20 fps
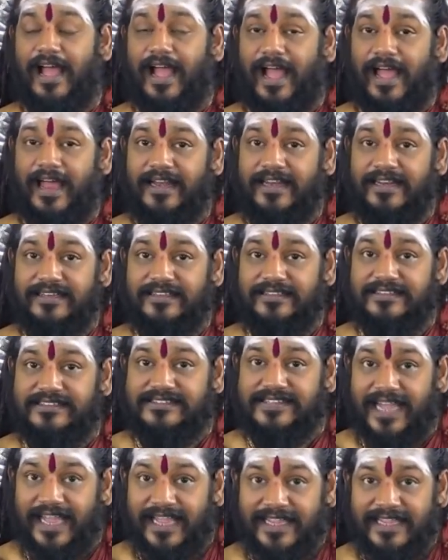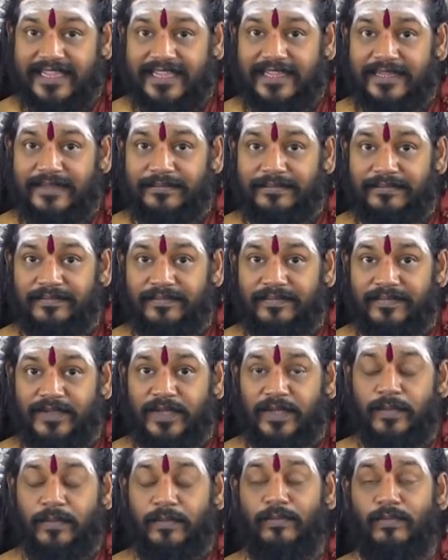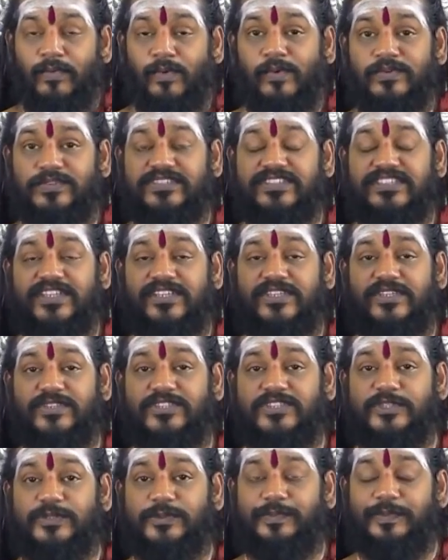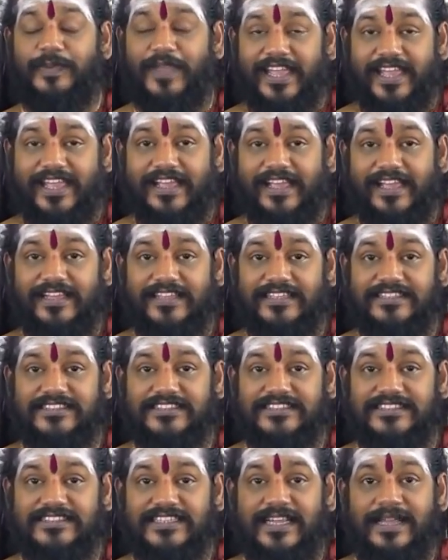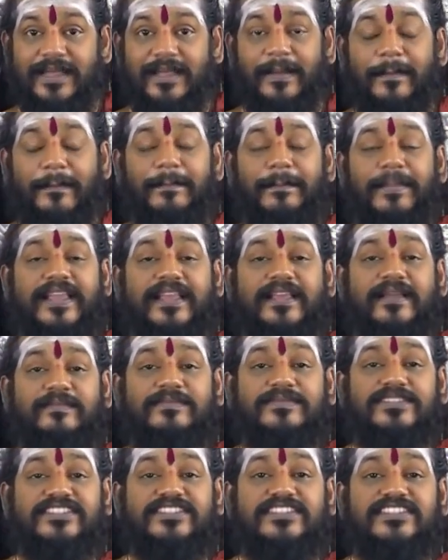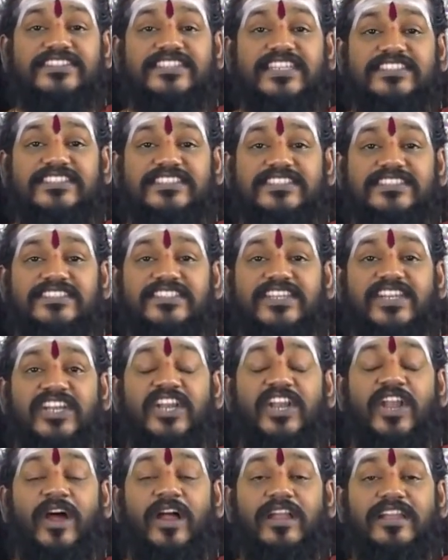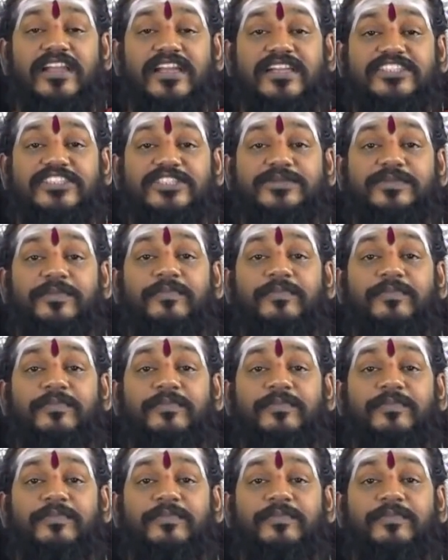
and time moves into space, becomes just knowledge,